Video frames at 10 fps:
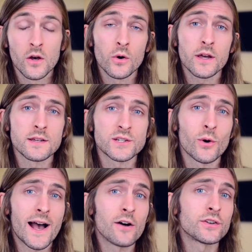Okay, so
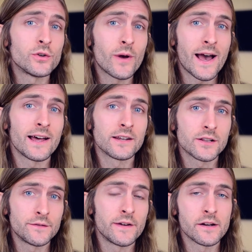how do you add
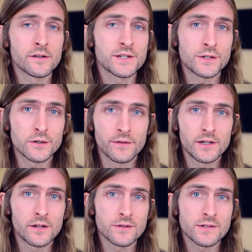cliffhangers to your
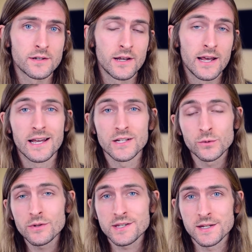videos? It's
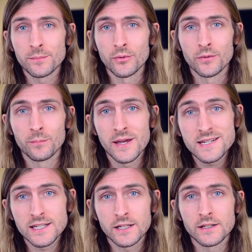really simple.
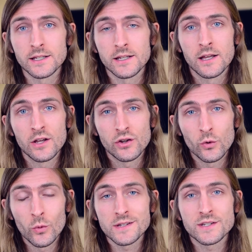Basically,
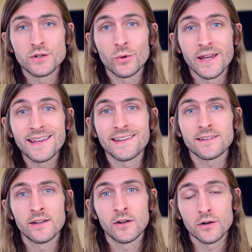you want to hint
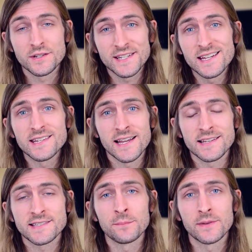or tease
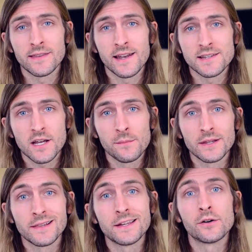at something that is
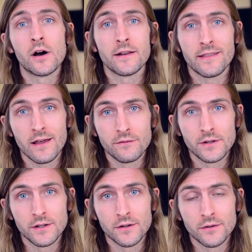coming later on in that
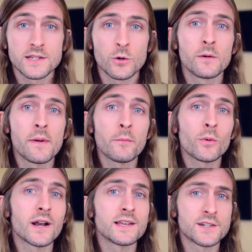video. So remember
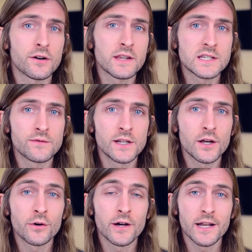when I started this
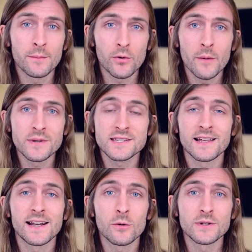video and I promised
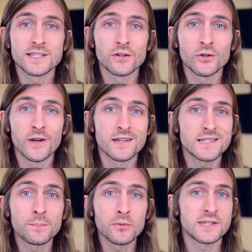that I would tell you a
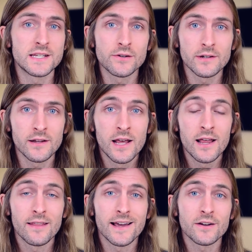simple secret
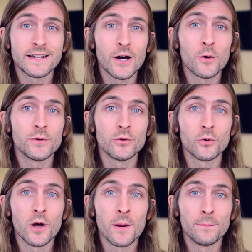that could help
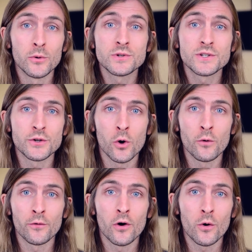you boost your
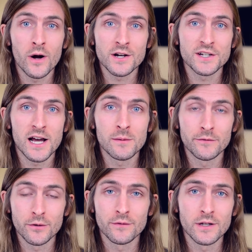overall watch time
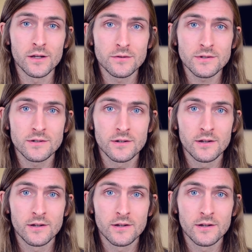of your videos?